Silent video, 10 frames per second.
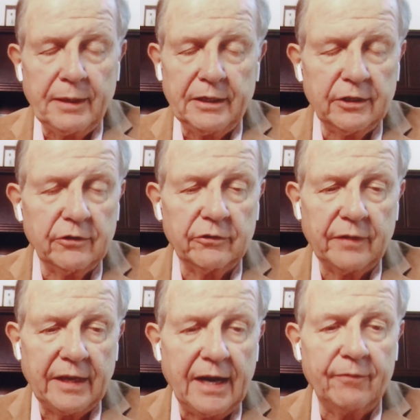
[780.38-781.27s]
mainly because
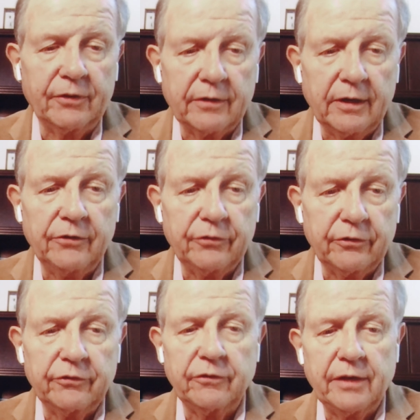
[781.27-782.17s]
of the
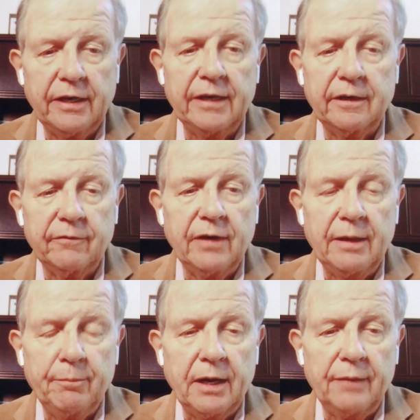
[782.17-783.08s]
advertisers or the negative
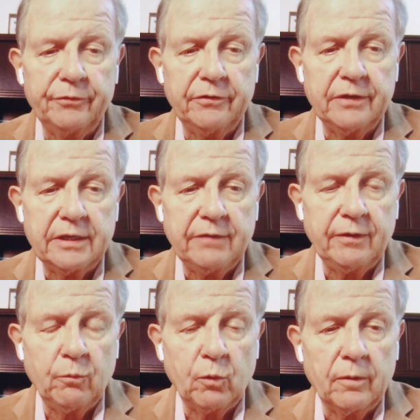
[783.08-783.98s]
nabobs in the
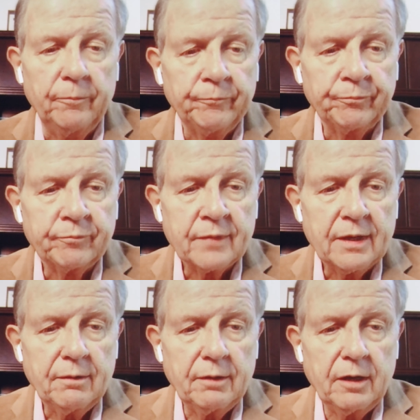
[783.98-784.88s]
TV world.
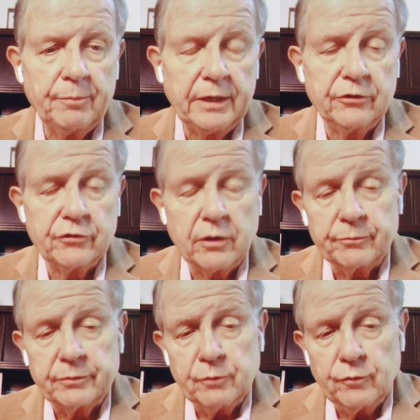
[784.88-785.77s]
Uh, but in
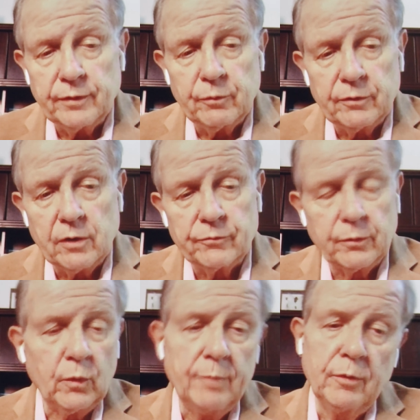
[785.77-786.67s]
terms of movie, we've gone
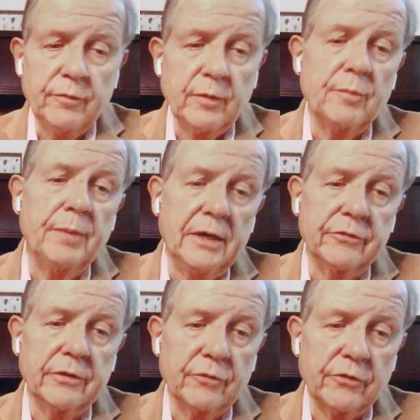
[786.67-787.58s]
from one movie with
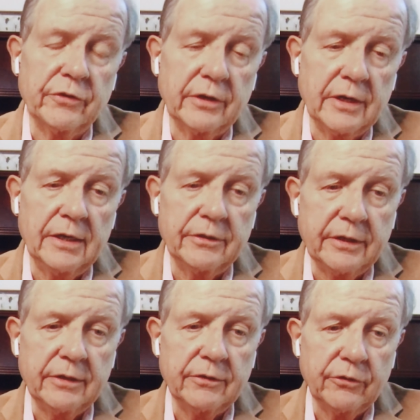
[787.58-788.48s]
positive Christian
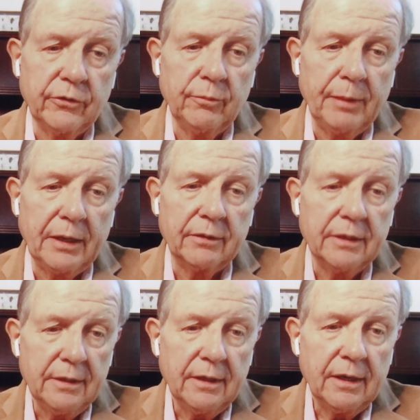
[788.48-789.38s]
content to about
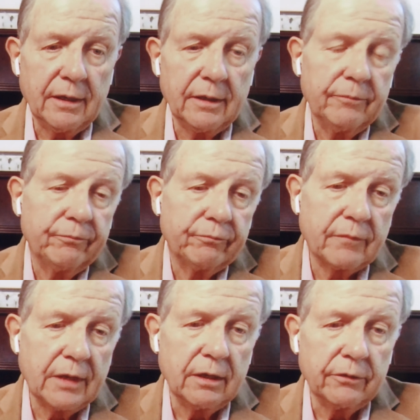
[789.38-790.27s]
um,
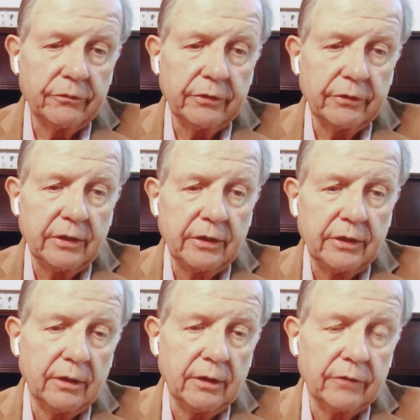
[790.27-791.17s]
uh,
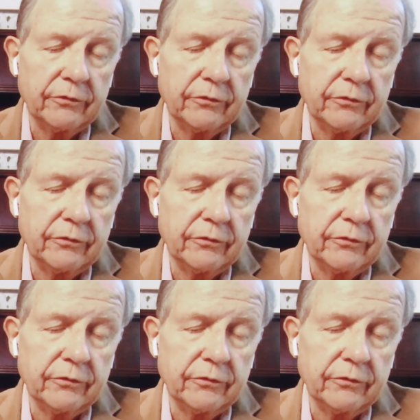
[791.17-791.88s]
67%